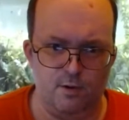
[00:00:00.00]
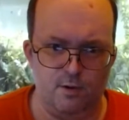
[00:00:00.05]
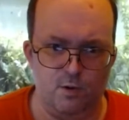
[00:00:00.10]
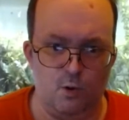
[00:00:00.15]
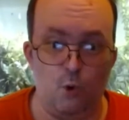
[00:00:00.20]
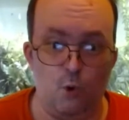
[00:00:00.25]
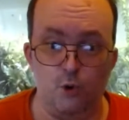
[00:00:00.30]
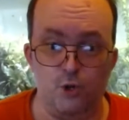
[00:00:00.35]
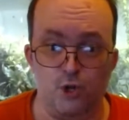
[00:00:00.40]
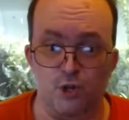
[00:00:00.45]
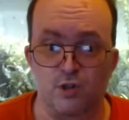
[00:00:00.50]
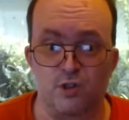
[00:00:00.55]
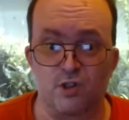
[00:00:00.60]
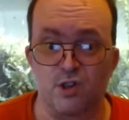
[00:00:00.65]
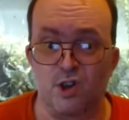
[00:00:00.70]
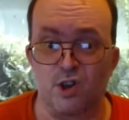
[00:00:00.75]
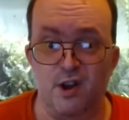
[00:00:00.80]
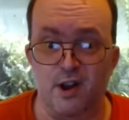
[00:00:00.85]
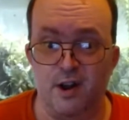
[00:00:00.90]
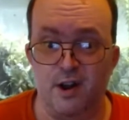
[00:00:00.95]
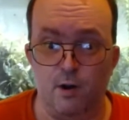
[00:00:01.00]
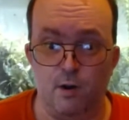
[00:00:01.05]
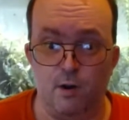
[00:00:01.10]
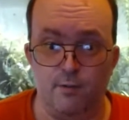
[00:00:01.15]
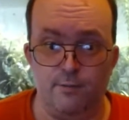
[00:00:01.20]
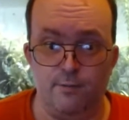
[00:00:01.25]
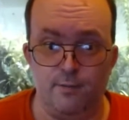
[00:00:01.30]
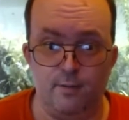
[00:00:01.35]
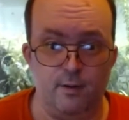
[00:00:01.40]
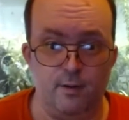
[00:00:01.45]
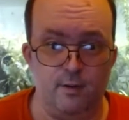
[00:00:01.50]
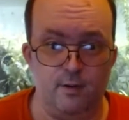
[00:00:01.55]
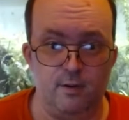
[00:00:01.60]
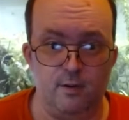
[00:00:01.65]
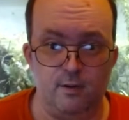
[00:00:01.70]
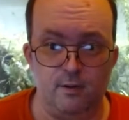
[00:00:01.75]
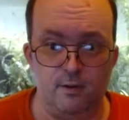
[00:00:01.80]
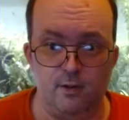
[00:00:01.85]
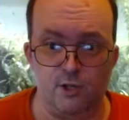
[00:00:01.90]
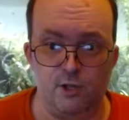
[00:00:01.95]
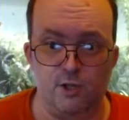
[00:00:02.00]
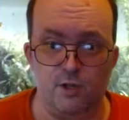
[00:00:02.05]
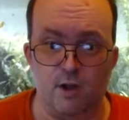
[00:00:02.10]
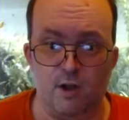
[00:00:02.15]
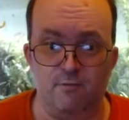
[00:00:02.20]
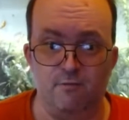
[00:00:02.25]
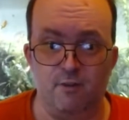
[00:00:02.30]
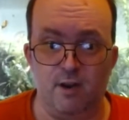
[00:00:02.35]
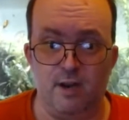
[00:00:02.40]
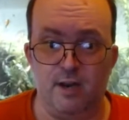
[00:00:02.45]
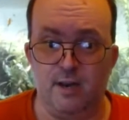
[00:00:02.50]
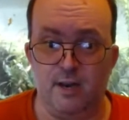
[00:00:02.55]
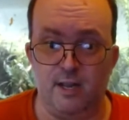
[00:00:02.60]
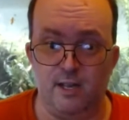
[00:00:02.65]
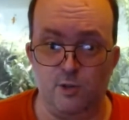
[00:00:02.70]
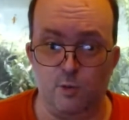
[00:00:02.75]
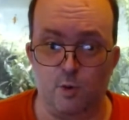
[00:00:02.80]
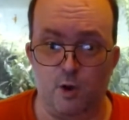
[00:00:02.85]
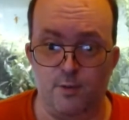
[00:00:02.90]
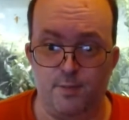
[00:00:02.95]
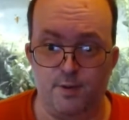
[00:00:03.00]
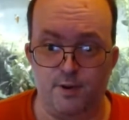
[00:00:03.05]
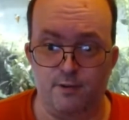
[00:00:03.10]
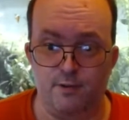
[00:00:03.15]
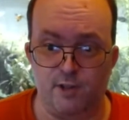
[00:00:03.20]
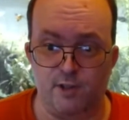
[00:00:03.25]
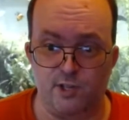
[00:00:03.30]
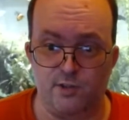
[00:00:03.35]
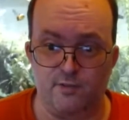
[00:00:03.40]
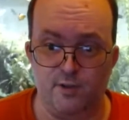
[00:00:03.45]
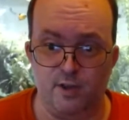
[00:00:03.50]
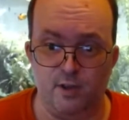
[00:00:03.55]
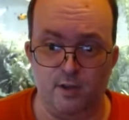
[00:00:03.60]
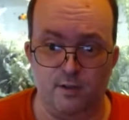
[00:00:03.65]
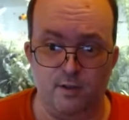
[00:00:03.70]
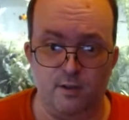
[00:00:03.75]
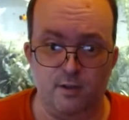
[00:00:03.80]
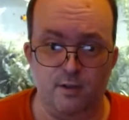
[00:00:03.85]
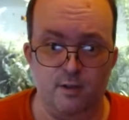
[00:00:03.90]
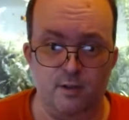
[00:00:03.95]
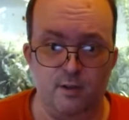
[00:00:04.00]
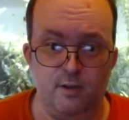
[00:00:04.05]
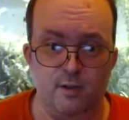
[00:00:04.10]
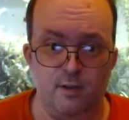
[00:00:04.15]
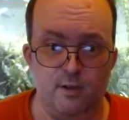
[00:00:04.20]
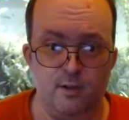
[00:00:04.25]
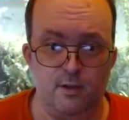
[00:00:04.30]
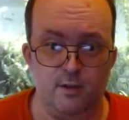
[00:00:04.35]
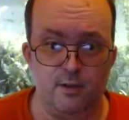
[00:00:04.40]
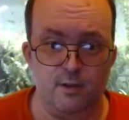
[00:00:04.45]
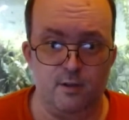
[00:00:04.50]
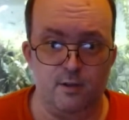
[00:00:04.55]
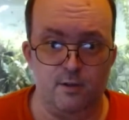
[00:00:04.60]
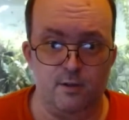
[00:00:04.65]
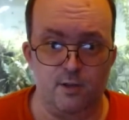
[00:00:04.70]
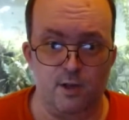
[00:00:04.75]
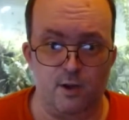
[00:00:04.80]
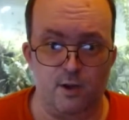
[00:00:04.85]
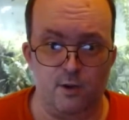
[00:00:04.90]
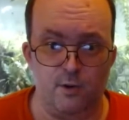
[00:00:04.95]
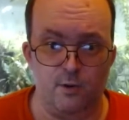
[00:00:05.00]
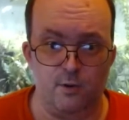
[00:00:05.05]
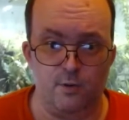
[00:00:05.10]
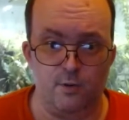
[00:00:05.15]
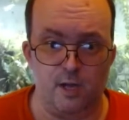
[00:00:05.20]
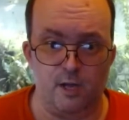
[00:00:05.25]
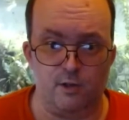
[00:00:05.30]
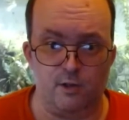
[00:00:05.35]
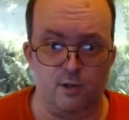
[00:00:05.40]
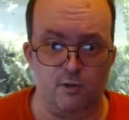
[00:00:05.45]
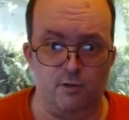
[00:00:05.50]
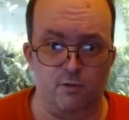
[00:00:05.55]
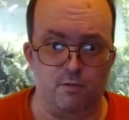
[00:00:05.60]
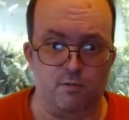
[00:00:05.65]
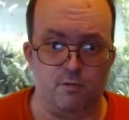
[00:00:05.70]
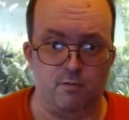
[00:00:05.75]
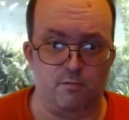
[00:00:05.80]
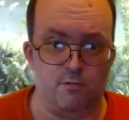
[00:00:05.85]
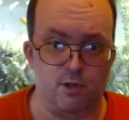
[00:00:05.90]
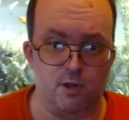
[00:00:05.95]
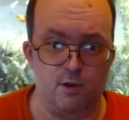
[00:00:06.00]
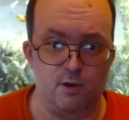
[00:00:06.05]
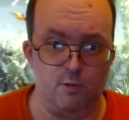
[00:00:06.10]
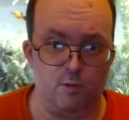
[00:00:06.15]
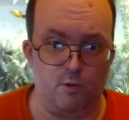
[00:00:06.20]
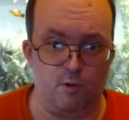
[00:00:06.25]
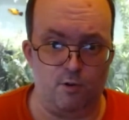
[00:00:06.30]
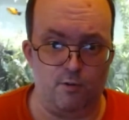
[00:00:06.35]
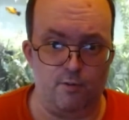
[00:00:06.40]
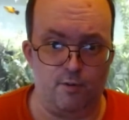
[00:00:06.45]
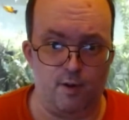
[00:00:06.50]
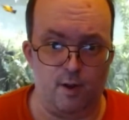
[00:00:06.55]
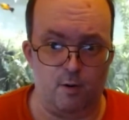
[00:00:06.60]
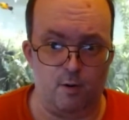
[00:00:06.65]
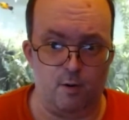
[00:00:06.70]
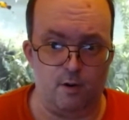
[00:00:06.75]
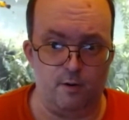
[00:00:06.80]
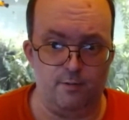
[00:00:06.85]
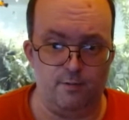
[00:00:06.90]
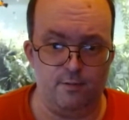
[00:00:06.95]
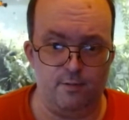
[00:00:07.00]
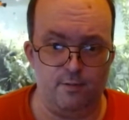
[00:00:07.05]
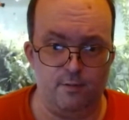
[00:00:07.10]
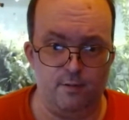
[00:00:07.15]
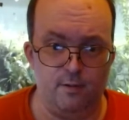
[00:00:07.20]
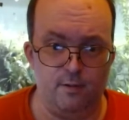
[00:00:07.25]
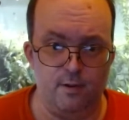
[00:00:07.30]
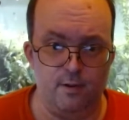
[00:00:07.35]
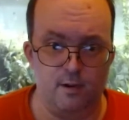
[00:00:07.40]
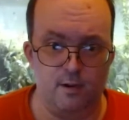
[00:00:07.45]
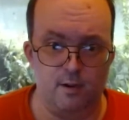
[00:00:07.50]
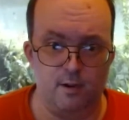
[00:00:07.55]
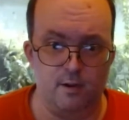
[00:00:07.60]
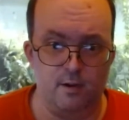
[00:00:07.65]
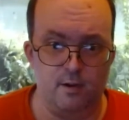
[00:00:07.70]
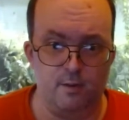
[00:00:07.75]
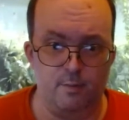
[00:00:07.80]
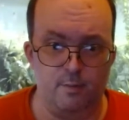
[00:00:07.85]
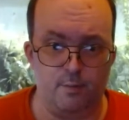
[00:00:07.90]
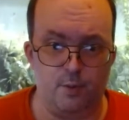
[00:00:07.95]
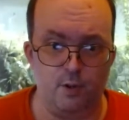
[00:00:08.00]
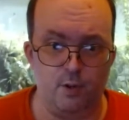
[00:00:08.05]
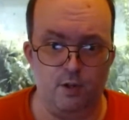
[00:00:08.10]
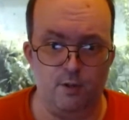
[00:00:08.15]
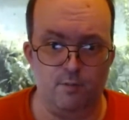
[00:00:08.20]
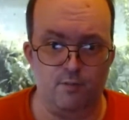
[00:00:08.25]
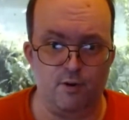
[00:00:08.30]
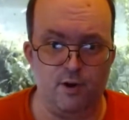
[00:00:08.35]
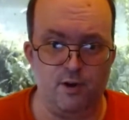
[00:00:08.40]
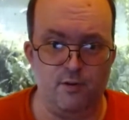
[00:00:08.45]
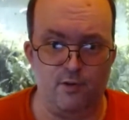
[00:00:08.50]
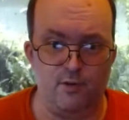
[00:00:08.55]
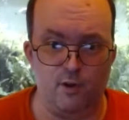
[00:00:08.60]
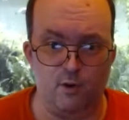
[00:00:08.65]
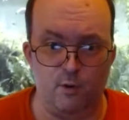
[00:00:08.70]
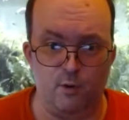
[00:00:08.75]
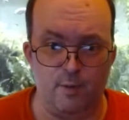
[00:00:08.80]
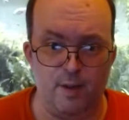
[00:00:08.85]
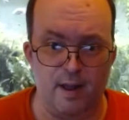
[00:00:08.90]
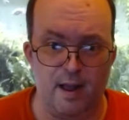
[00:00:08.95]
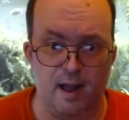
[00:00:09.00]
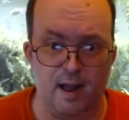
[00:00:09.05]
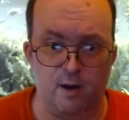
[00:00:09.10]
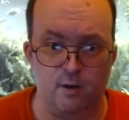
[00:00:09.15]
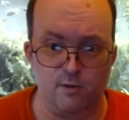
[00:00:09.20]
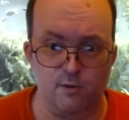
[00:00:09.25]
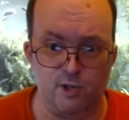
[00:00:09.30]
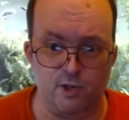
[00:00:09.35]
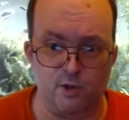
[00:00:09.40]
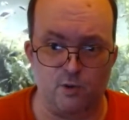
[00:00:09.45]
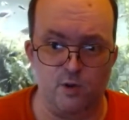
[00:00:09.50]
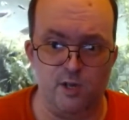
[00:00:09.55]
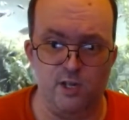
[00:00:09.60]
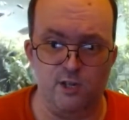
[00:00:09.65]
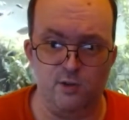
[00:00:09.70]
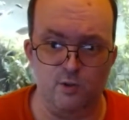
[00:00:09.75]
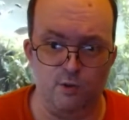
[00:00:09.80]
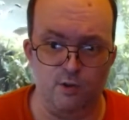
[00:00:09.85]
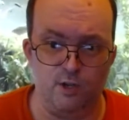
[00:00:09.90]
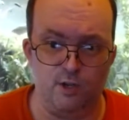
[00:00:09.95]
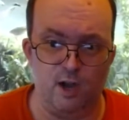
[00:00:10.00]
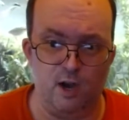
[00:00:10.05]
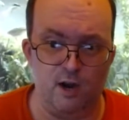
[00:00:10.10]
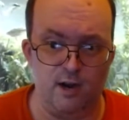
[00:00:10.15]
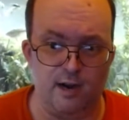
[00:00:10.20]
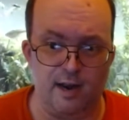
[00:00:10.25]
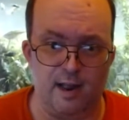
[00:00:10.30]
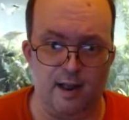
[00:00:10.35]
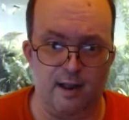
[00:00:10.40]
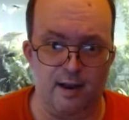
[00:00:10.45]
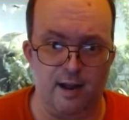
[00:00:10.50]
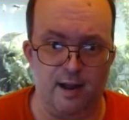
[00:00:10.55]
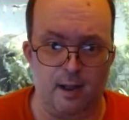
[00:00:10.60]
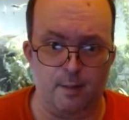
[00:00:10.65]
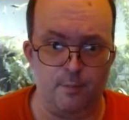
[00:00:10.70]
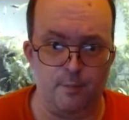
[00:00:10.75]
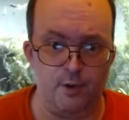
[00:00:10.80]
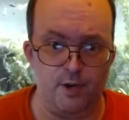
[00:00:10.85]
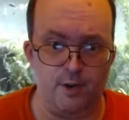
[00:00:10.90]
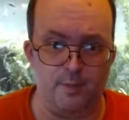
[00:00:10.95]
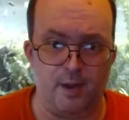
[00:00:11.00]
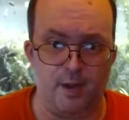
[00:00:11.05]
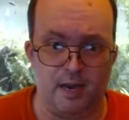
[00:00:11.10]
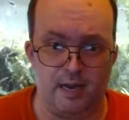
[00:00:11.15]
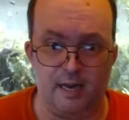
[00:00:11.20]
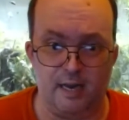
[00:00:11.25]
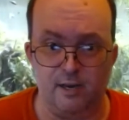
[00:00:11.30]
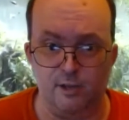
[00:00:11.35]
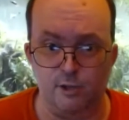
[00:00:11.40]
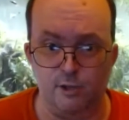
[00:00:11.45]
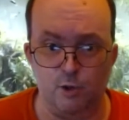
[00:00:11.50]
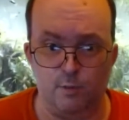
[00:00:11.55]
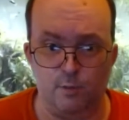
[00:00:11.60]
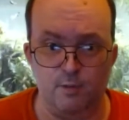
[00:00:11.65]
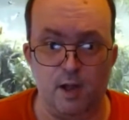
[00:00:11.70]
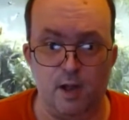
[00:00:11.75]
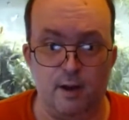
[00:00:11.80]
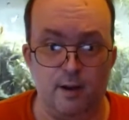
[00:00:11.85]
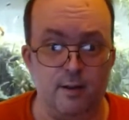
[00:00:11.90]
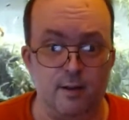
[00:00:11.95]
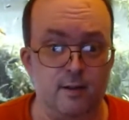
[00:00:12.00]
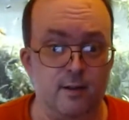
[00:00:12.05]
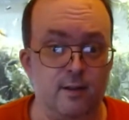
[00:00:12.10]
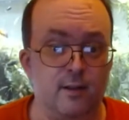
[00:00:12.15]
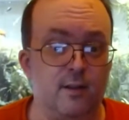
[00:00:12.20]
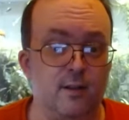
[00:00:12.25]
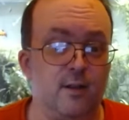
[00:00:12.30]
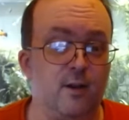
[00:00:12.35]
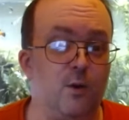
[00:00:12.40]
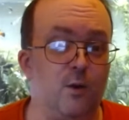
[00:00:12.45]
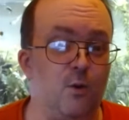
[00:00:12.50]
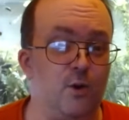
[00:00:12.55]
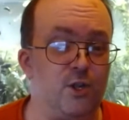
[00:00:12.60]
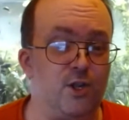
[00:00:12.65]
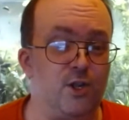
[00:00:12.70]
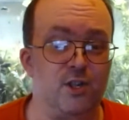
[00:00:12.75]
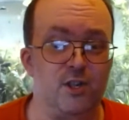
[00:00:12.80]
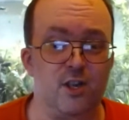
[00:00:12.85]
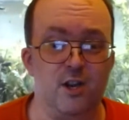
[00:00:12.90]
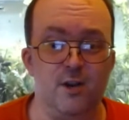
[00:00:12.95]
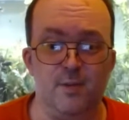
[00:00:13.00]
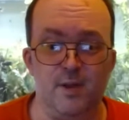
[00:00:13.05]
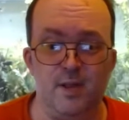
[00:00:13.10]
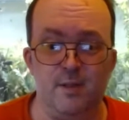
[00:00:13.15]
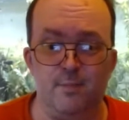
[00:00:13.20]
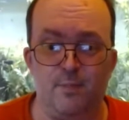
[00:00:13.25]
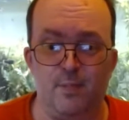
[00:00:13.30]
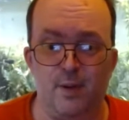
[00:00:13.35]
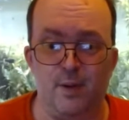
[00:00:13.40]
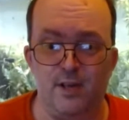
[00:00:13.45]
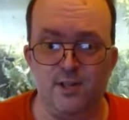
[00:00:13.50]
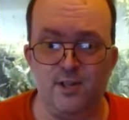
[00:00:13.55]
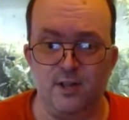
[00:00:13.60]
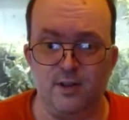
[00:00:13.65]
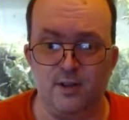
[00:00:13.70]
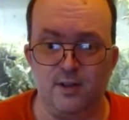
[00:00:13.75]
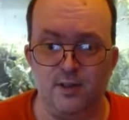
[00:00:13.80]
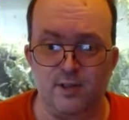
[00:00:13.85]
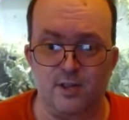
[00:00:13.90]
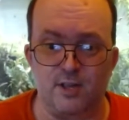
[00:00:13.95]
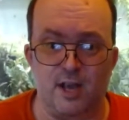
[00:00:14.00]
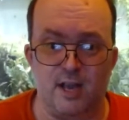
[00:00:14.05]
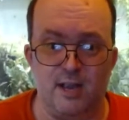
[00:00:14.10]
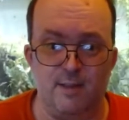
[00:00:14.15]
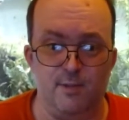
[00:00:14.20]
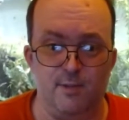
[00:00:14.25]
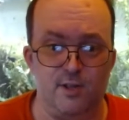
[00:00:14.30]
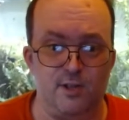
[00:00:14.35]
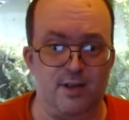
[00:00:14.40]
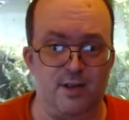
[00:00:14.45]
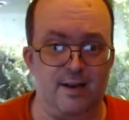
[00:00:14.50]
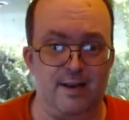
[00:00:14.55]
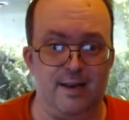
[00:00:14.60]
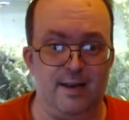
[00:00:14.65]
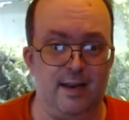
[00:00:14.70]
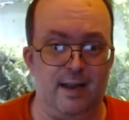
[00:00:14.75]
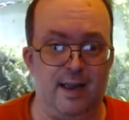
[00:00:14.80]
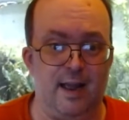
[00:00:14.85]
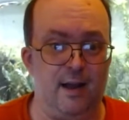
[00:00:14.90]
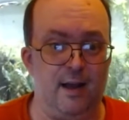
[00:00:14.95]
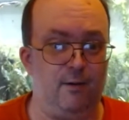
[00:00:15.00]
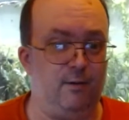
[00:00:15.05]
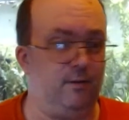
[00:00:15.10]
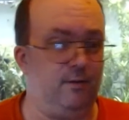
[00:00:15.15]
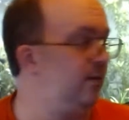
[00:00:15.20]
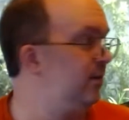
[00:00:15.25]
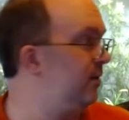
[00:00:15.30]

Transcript: or just turn it off, because you don't really need to open the rest of it. So yeah, just turn the water flow off, pull the pre-filter bit out, squeeze all the gunk out of that, put it back in, and job done. Which is going to be basically the same as cleaning out